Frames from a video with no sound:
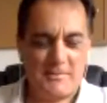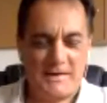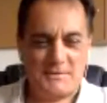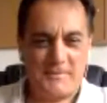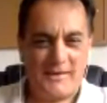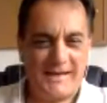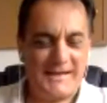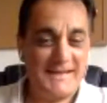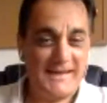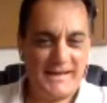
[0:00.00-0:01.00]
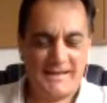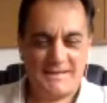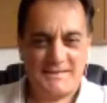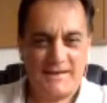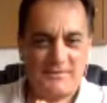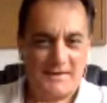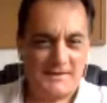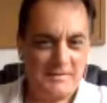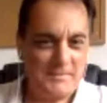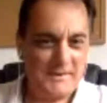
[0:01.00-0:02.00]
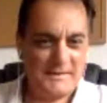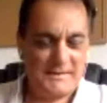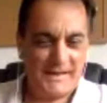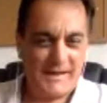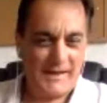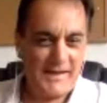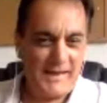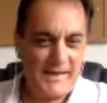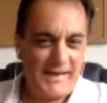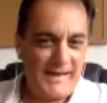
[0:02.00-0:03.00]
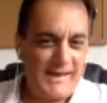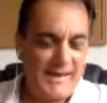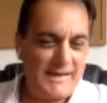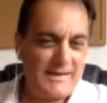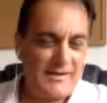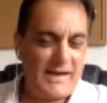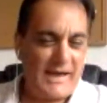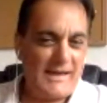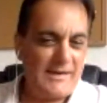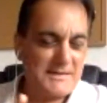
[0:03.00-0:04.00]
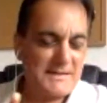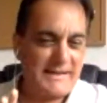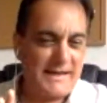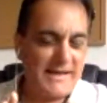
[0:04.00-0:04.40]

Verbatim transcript: much, Paul. And I think it is definitely. But uh, in, okay, here's the thing.